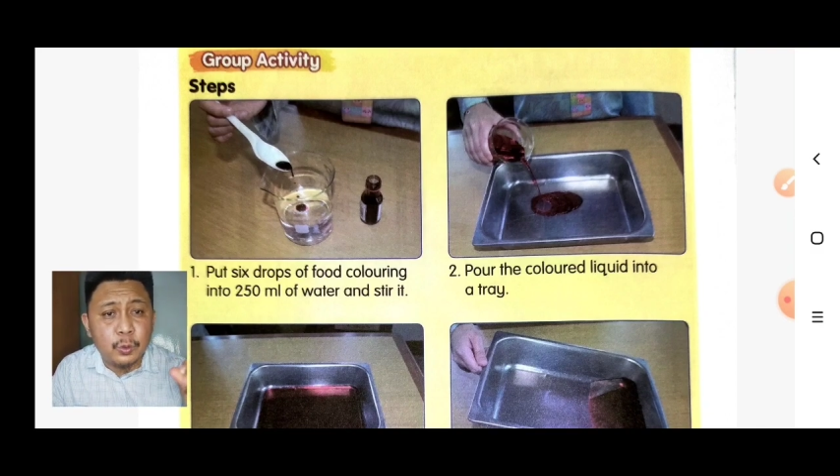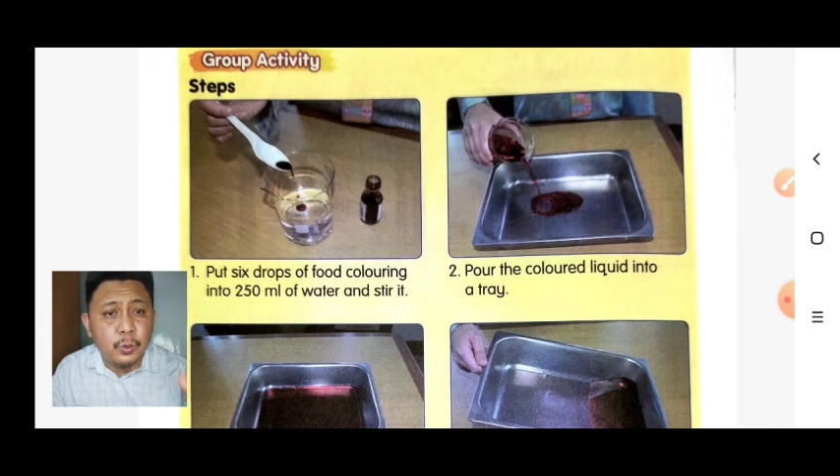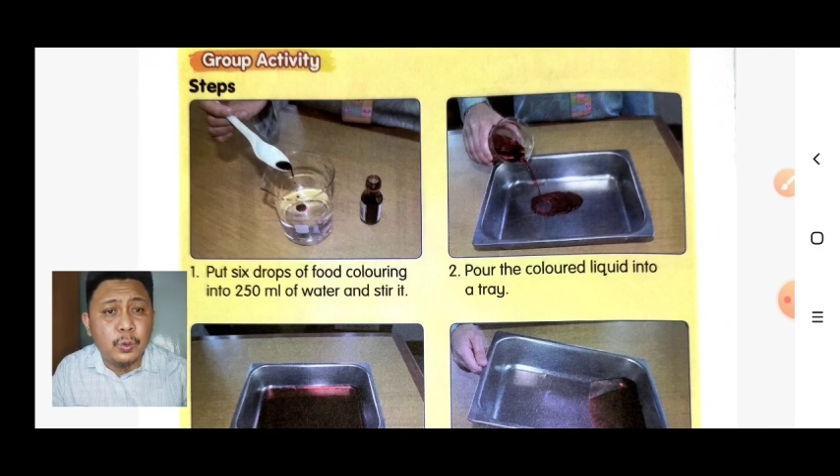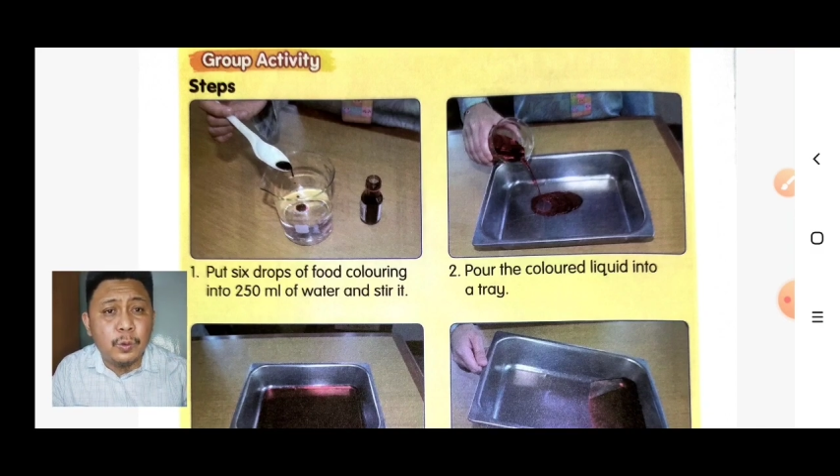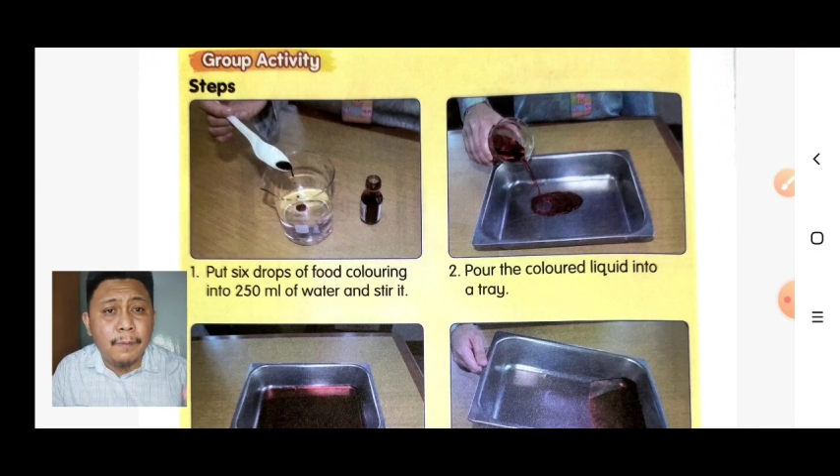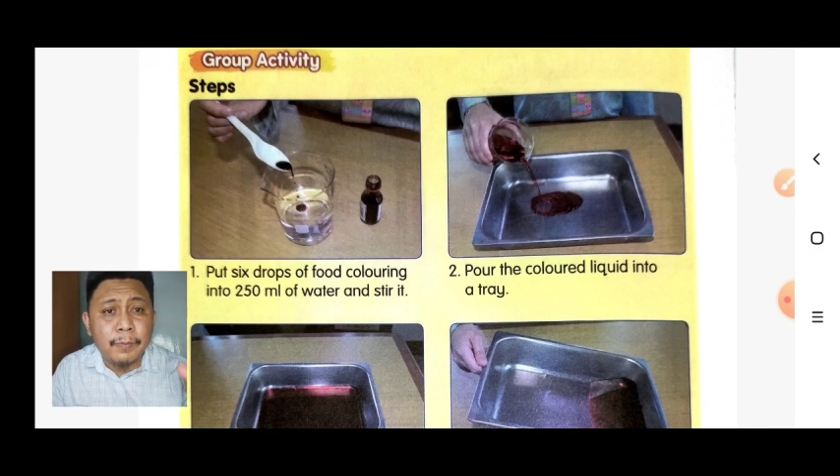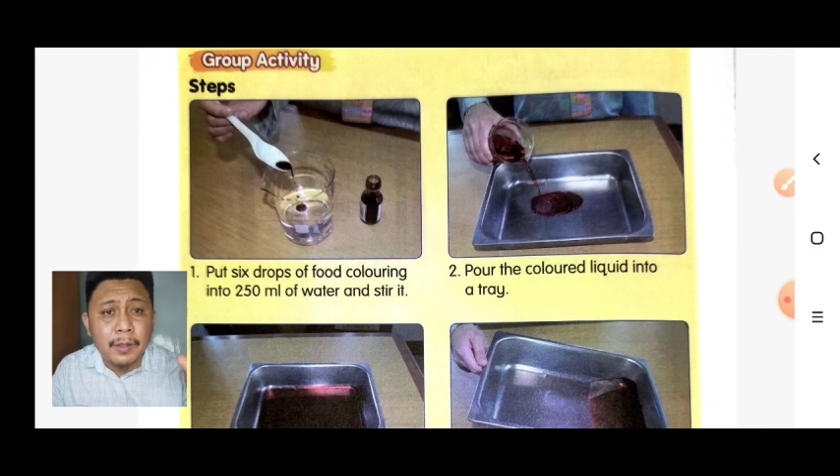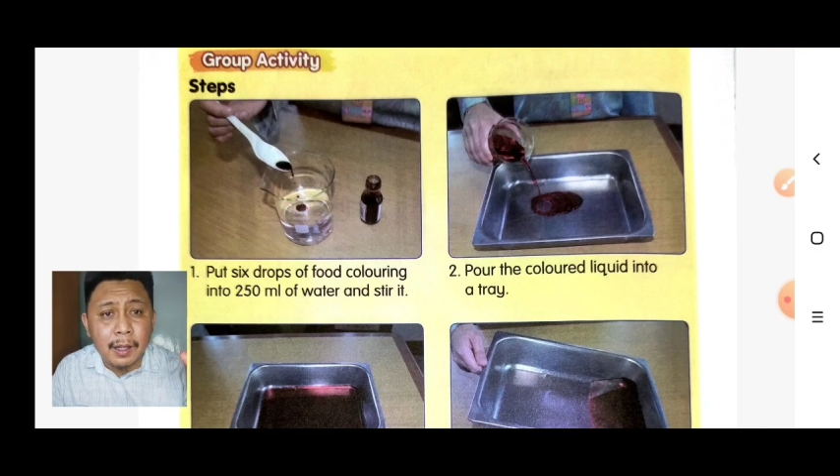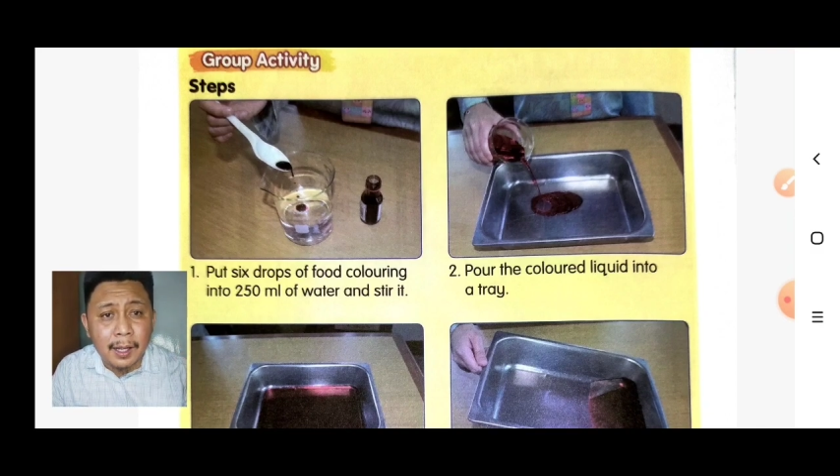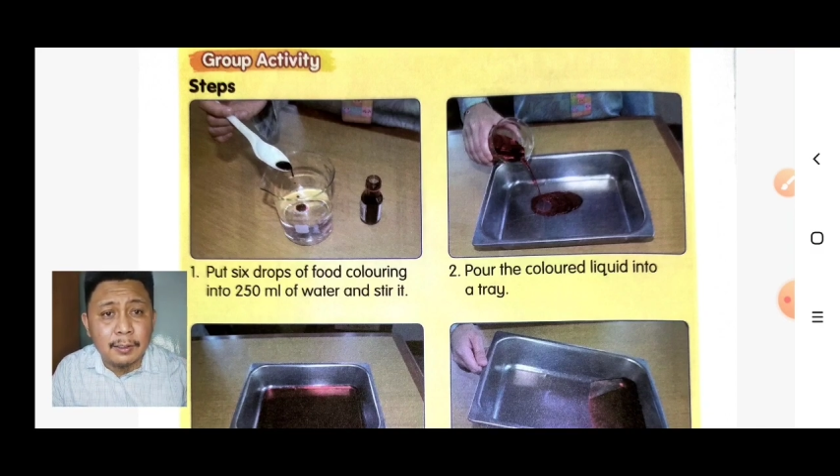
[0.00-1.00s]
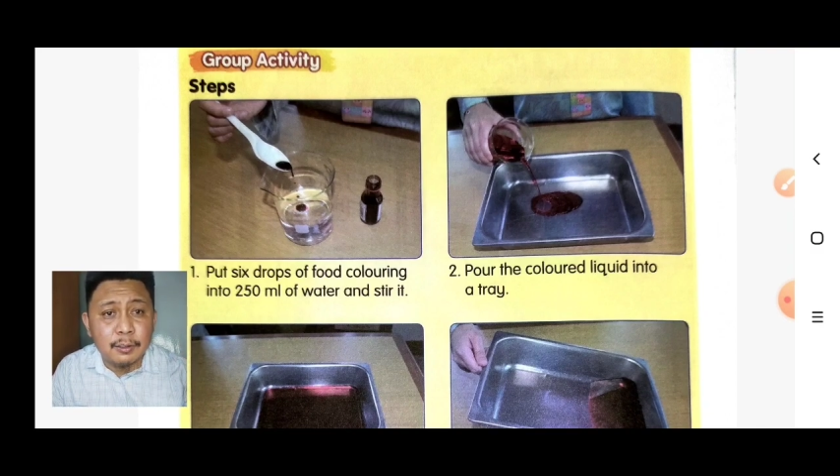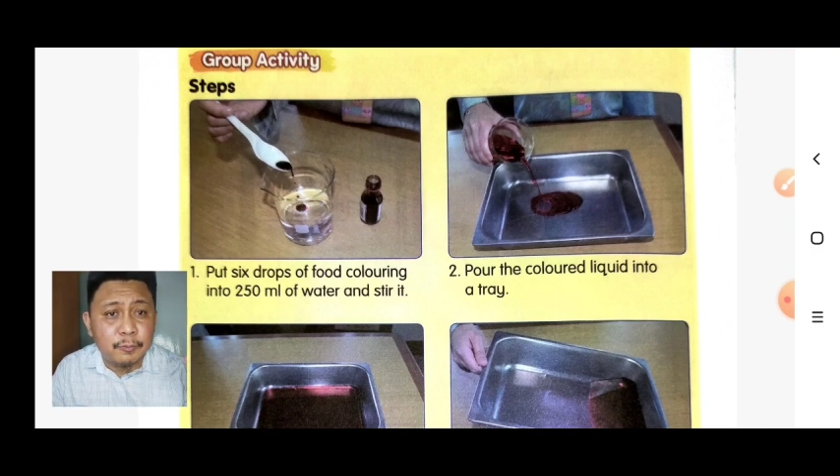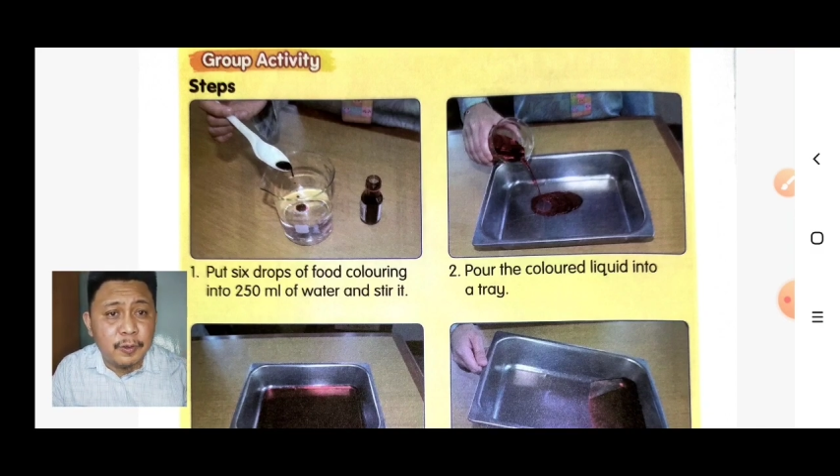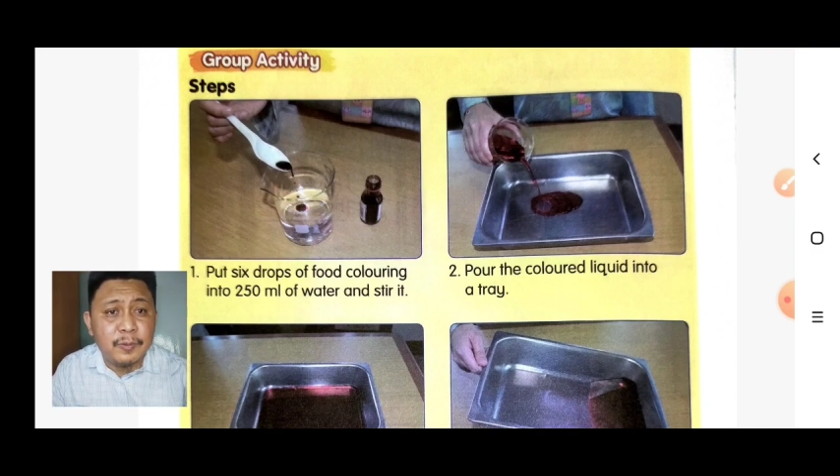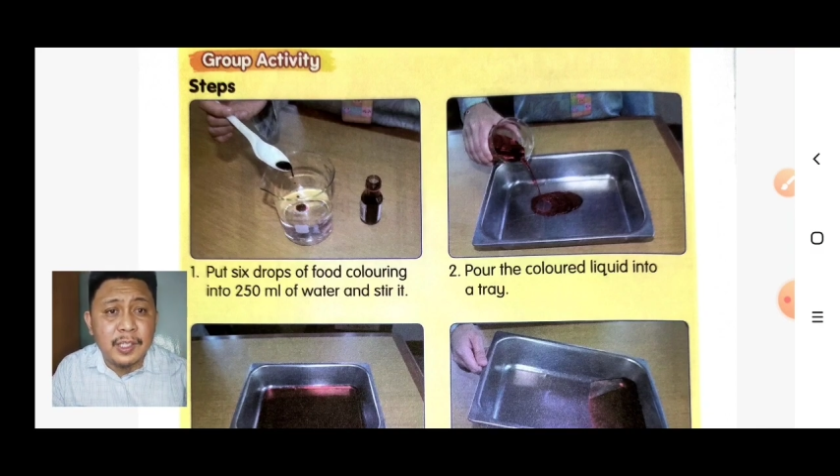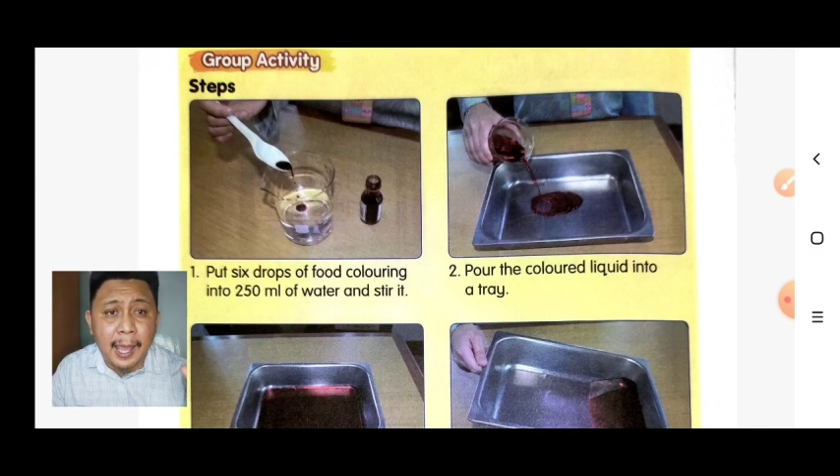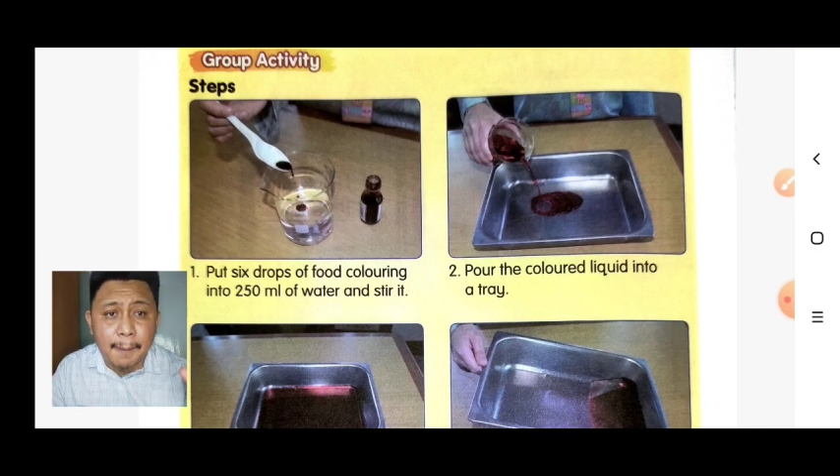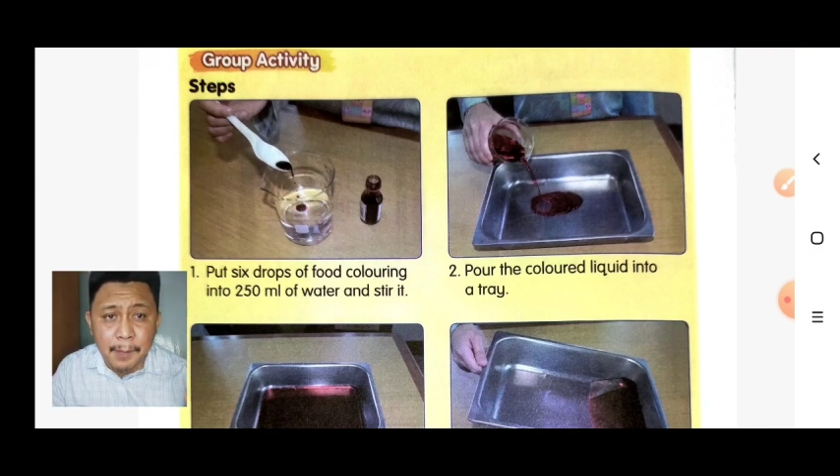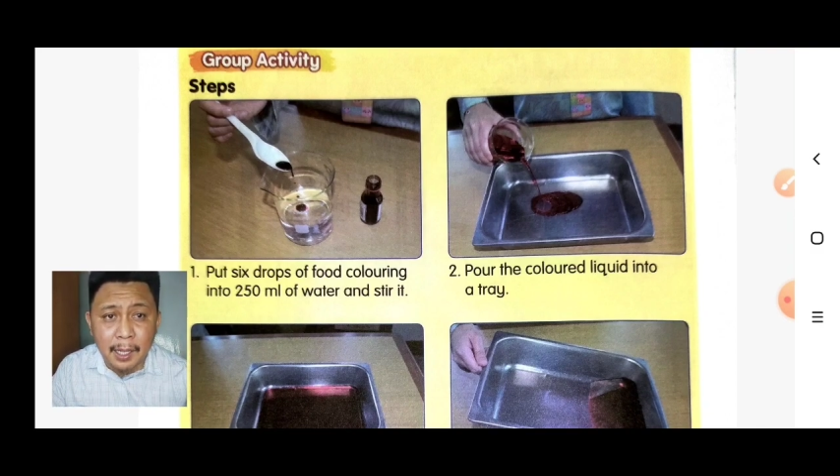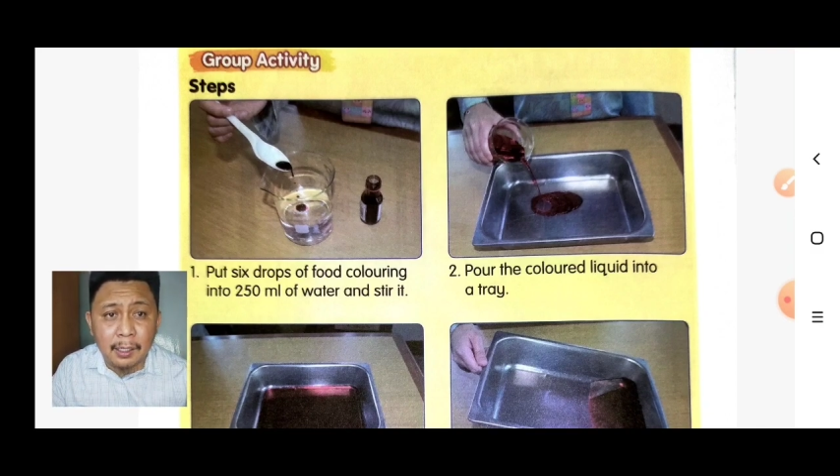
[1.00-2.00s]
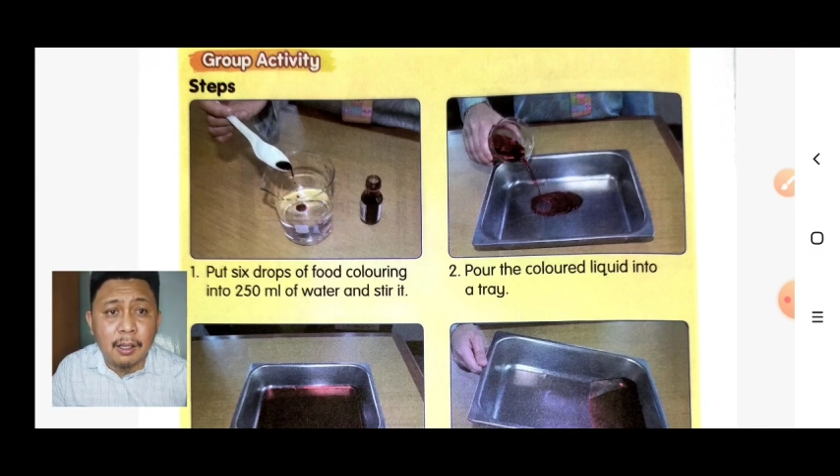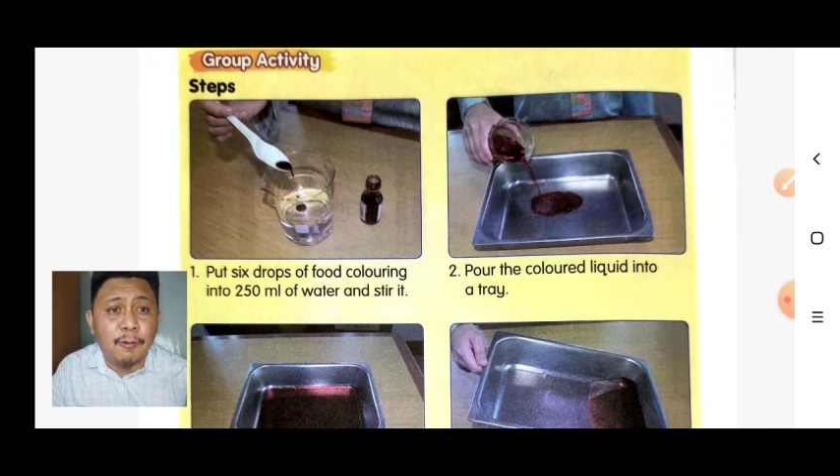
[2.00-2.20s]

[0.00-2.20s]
250 ml